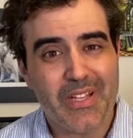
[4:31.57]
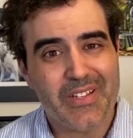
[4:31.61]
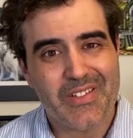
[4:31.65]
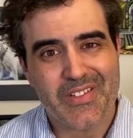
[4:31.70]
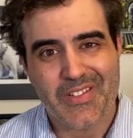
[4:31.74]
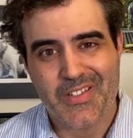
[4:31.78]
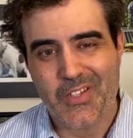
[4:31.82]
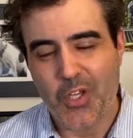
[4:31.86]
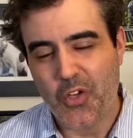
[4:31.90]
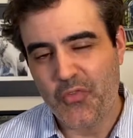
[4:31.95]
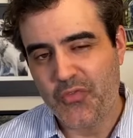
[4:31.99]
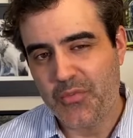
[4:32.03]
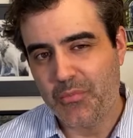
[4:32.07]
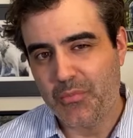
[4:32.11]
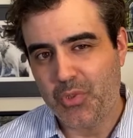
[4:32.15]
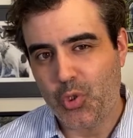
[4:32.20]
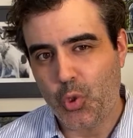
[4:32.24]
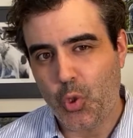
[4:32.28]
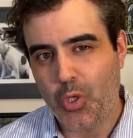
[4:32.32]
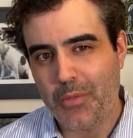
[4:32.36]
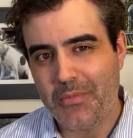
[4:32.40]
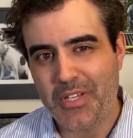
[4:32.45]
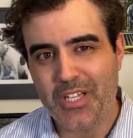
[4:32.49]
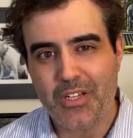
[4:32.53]

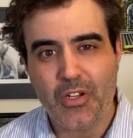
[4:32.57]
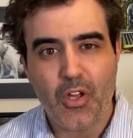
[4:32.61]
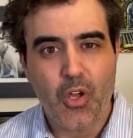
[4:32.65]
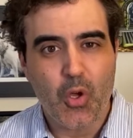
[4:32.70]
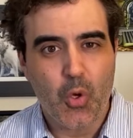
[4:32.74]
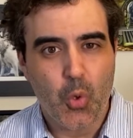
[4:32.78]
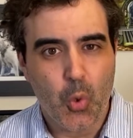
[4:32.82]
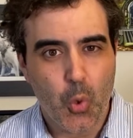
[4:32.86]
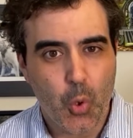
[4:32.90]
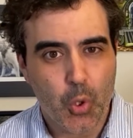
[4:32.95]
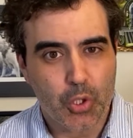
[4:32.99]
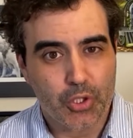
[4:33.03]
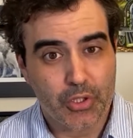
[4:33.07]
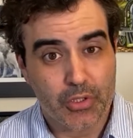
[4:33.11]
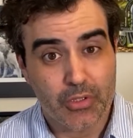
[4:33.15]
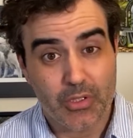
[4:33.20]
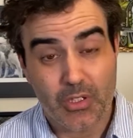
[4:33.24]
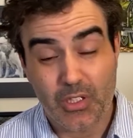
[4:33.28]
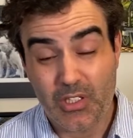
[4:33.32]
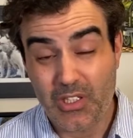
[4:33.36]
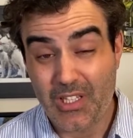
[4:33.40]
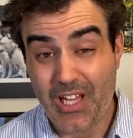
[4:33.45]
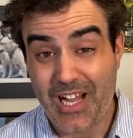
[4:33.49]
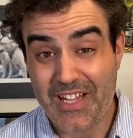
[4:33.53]
self-employment or
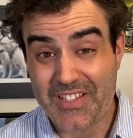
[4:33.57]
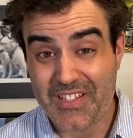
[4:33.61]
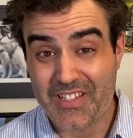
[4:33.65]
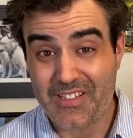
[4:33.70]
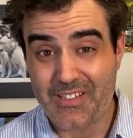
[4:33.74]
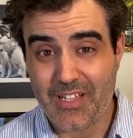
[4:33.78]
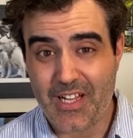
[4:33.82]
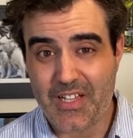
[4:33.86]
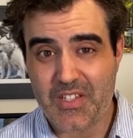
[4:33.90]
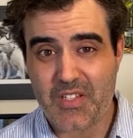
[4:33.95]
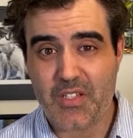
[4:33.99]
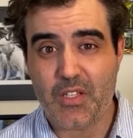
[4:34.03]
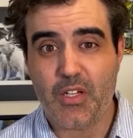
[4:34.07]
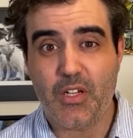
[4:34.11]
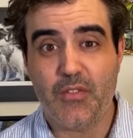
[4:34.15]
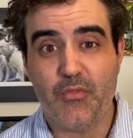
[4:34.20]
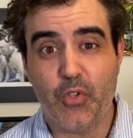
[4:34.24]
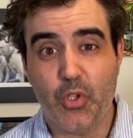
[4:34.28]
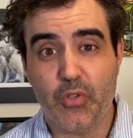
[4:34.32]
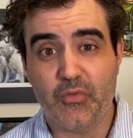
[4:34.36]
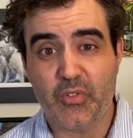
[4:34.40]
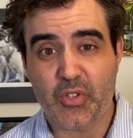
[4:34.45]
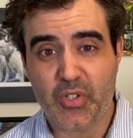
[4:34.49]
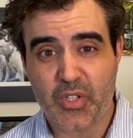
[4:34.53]
lots and lots of
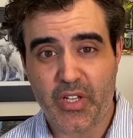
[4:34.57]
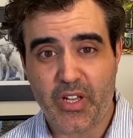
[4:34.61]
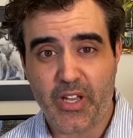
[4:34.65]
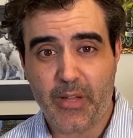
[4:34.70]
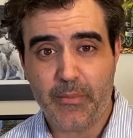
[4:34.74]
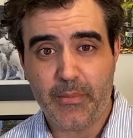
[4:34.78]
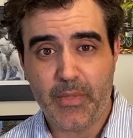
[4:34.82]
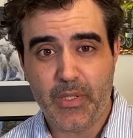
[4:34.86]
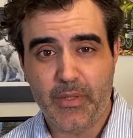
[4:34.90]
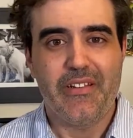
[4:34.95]
overtime.